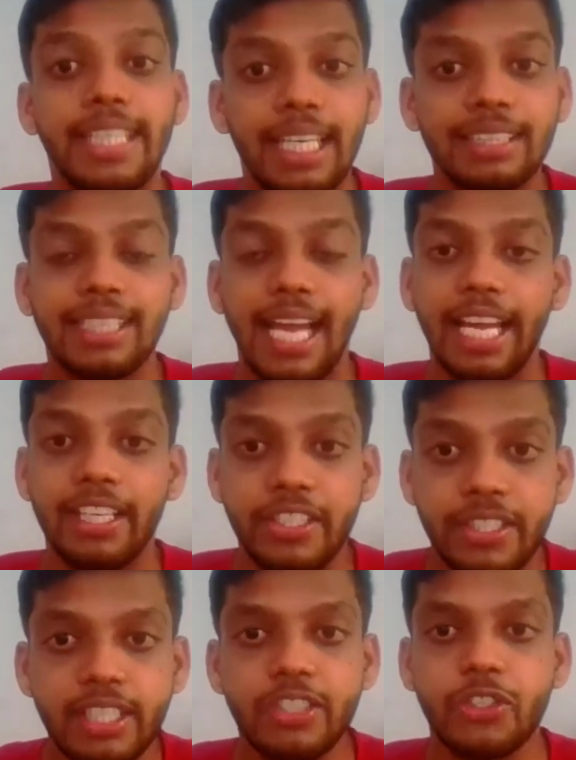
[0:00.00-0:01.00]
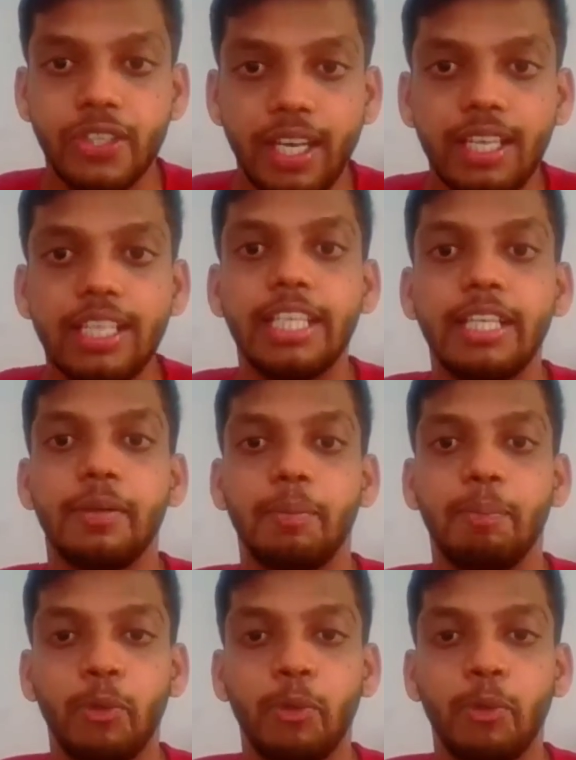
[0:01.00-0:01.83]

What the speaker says: yes, I did really